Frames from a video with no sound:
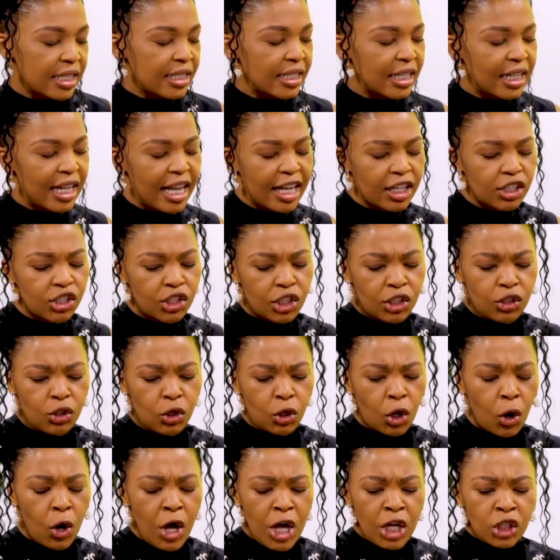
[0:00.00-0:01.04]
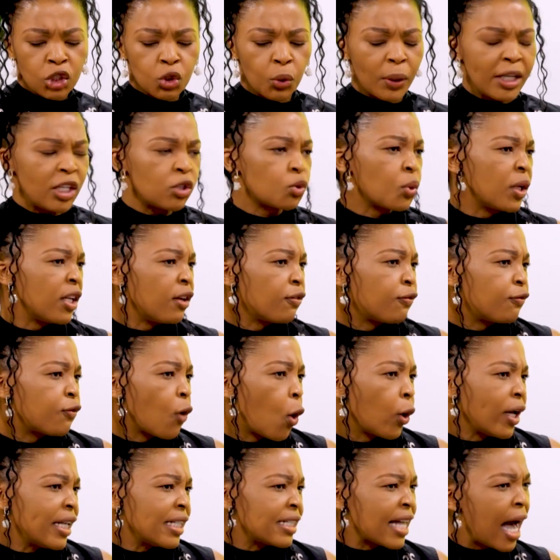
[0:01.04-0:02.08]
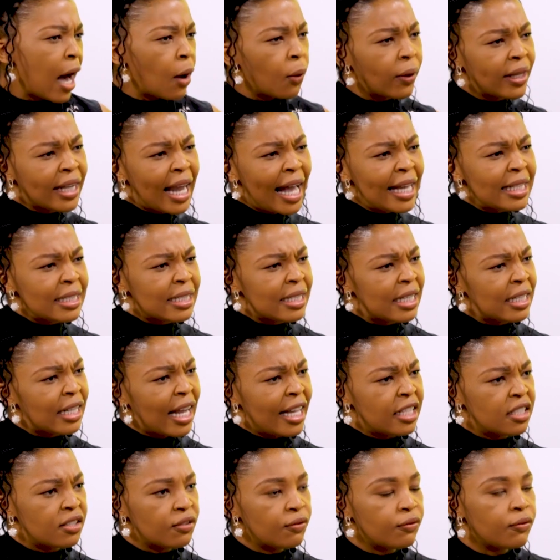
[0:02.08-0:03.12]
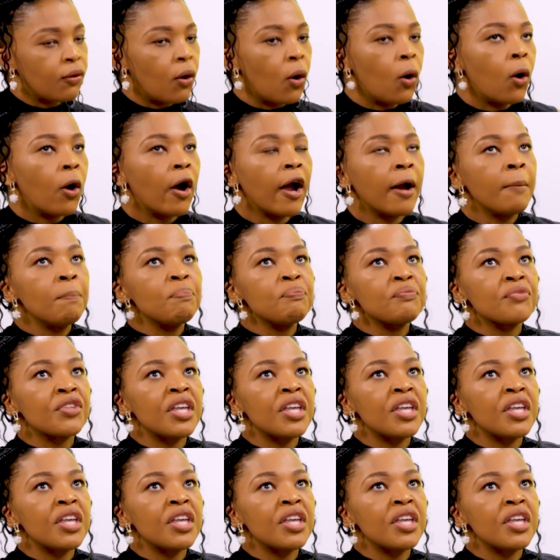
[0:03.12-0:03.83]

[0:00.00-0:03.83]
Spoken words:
This election, 2024 is our 1994.